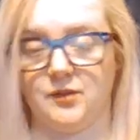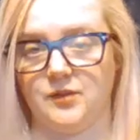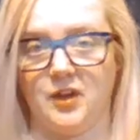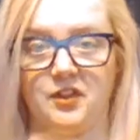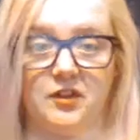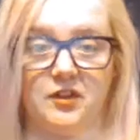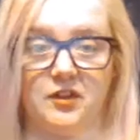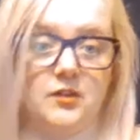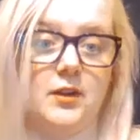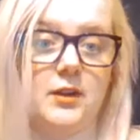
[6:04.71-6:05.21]

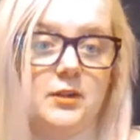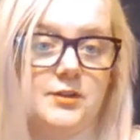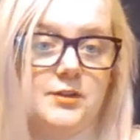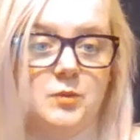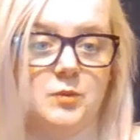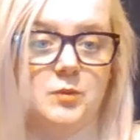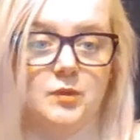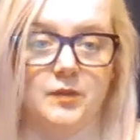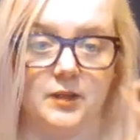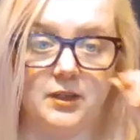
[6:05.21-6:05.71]
Nothing like this
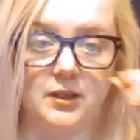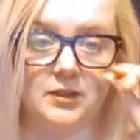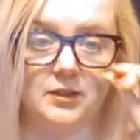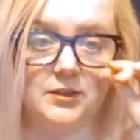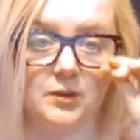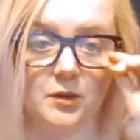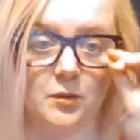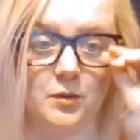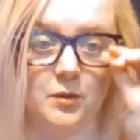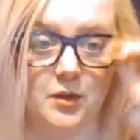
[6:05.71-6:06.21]
movie,
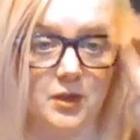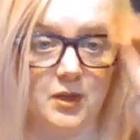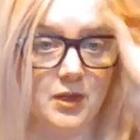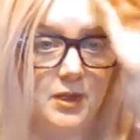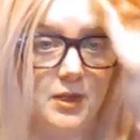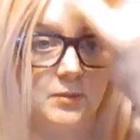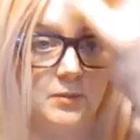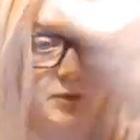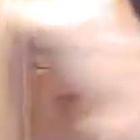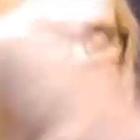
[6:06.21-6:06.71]
so
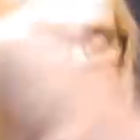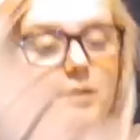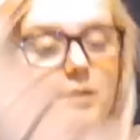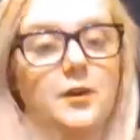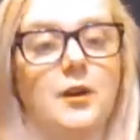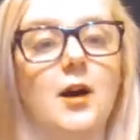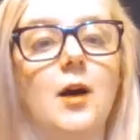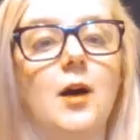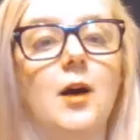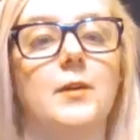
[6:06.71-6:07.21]
before you
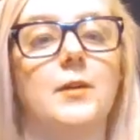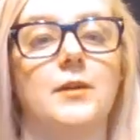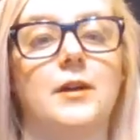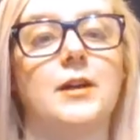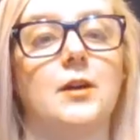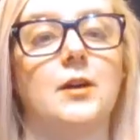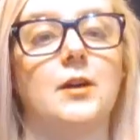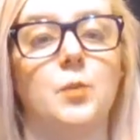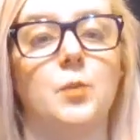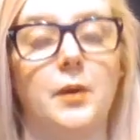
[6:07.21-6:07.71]
call me
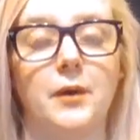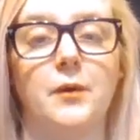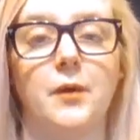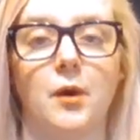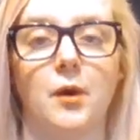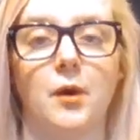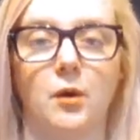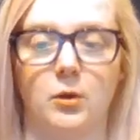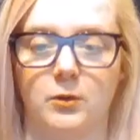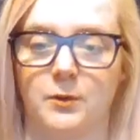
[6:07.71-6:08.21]
like a
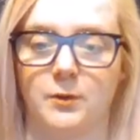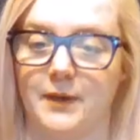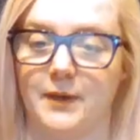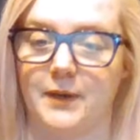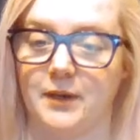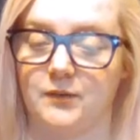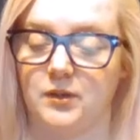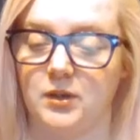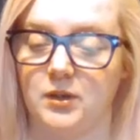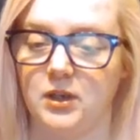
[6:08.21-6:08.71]
weirdo or
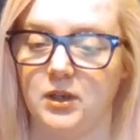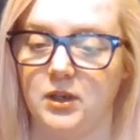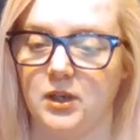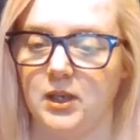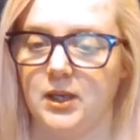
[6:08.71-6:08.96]
whatever,